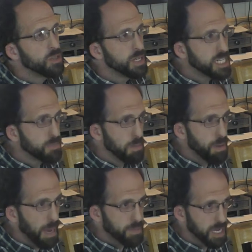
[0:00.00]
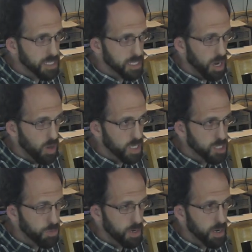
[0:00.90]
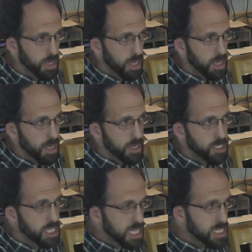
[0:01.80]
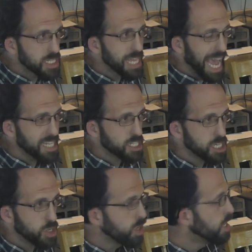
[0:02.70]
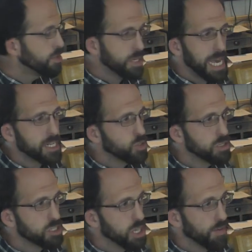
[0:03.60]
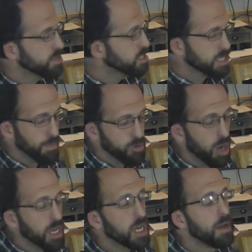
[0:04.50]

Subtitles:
You need to be baptized in the Holy Spirit. Jesus has to do it. You can't do it yourself. Stop trying.